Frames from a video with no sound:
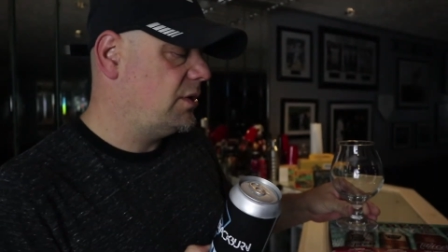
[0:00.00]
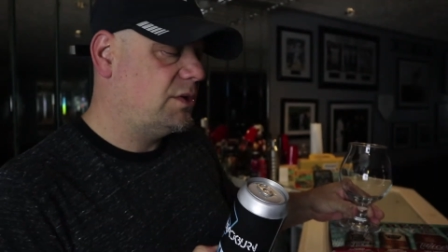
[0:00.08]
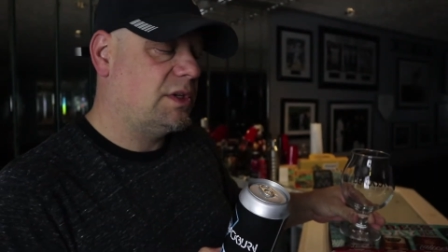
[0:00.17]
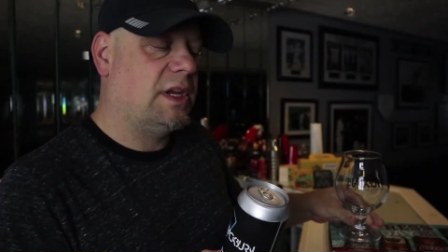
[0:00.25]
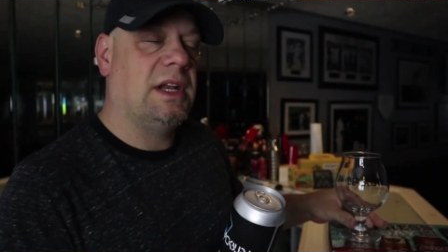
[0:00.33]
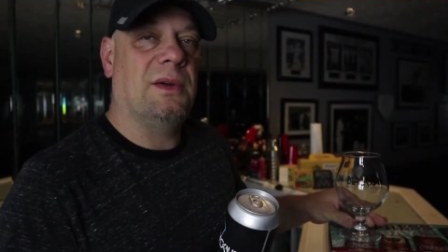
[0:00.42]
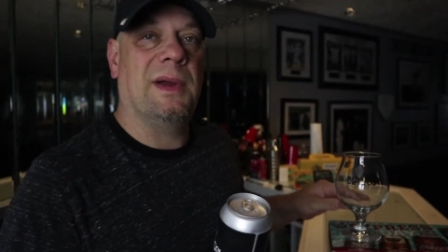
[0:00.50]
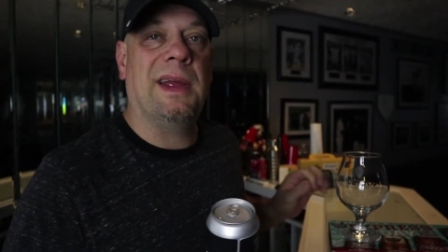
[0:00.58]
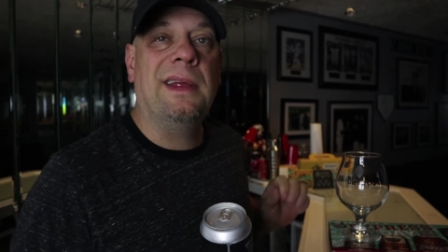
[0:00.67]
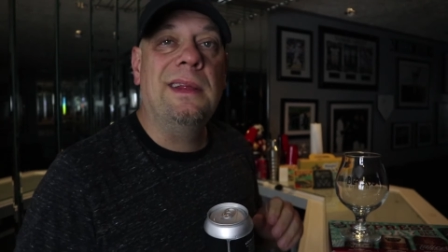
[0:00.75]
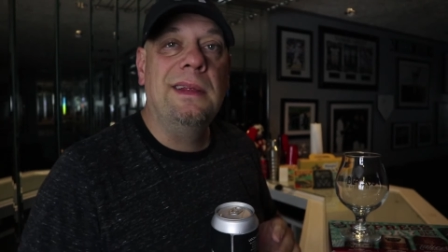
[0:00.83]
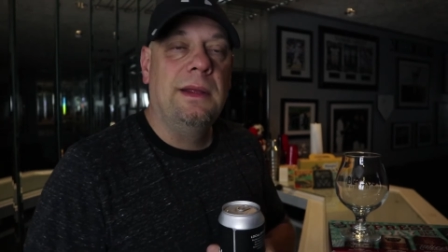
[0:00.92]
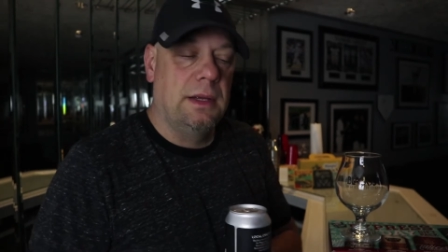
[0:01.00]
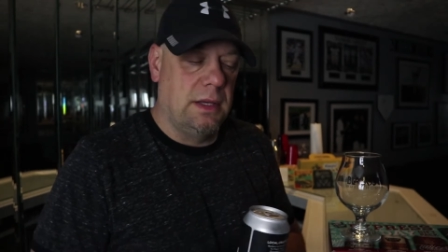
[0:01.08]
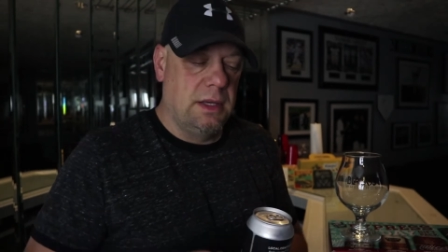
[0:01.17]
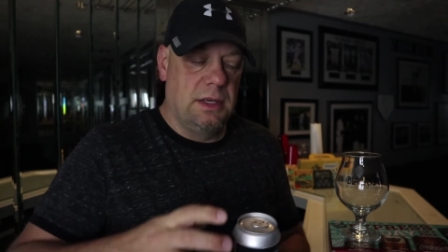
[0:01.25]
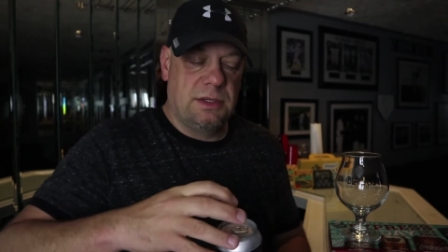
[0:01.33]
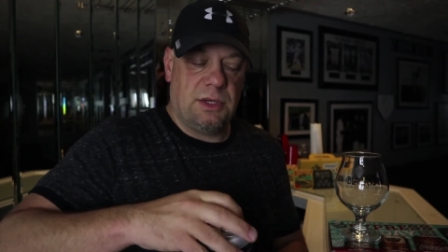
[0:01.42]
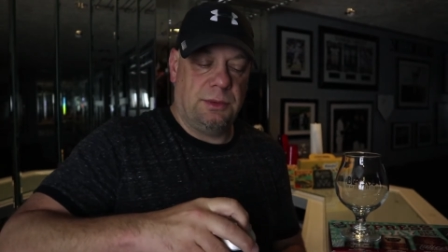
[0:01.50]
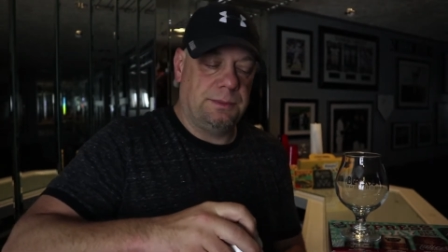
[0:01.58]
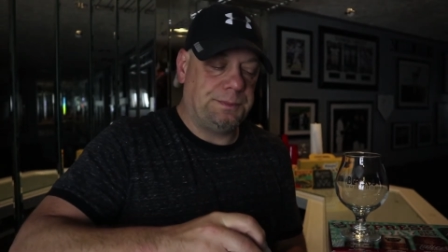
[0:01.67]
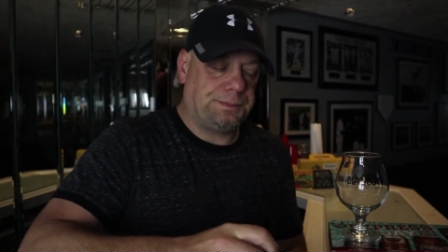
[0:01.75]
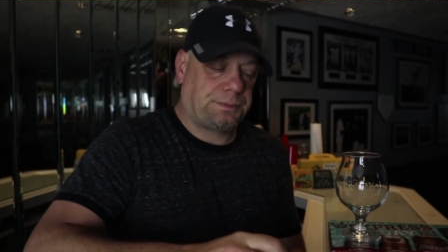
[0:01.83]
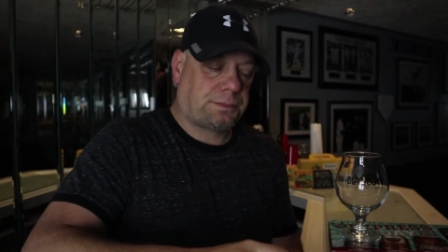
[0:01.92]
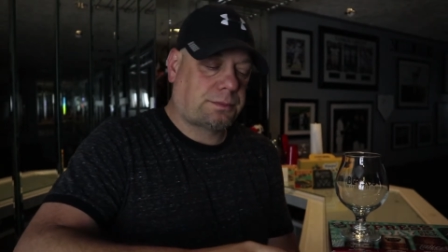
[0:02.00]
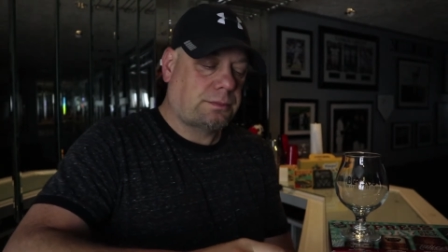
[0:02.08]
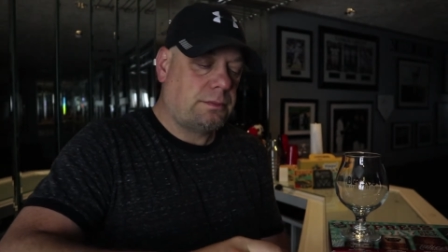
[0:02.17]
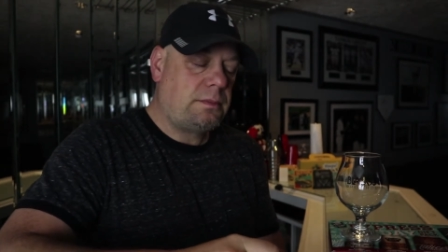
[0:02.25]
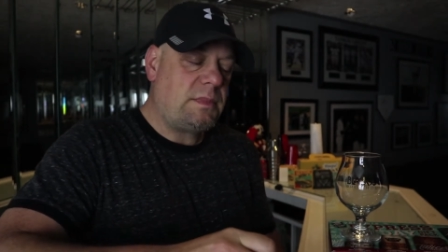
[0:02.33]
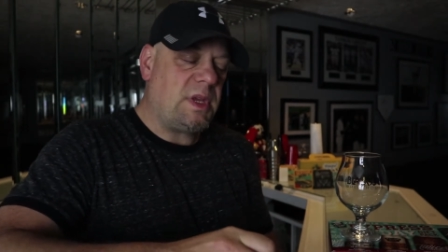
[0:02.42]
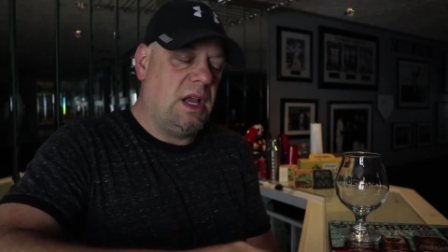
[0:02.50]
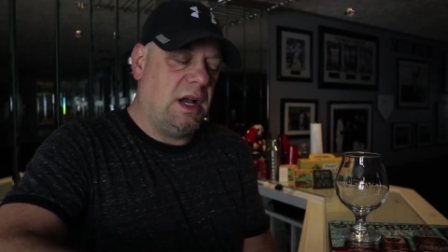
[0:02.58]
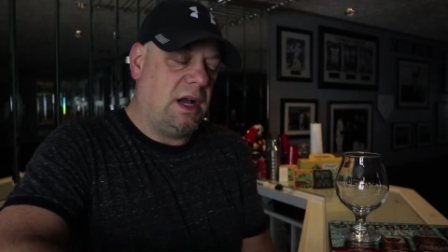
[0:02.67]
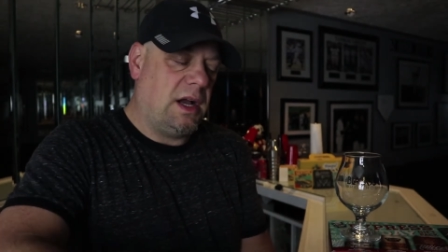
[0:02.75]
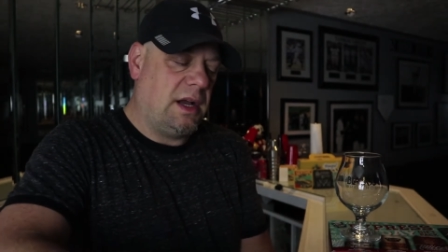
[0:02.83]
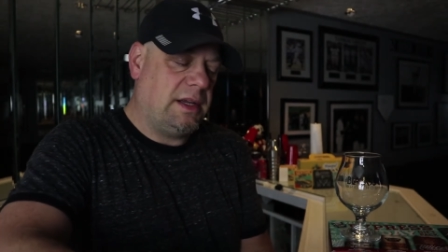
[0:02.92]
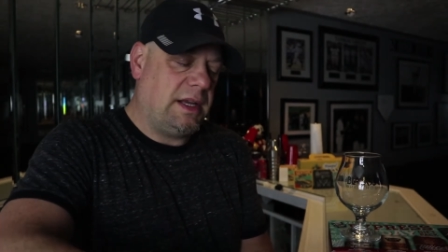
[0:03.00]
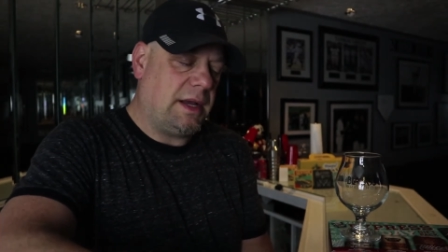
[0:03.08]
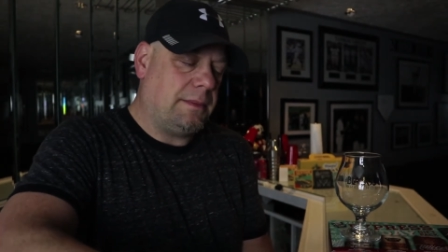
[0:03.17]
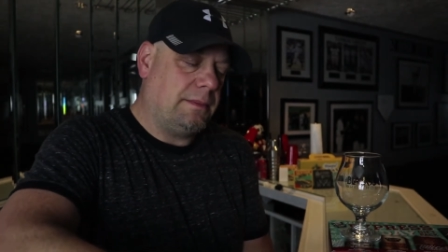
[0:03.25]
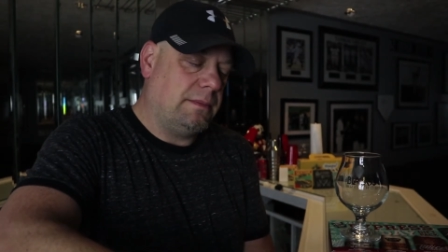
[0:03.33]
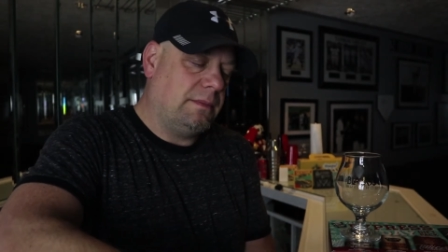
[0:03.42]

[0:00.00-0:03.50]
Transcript: use it anyway. So, yeah.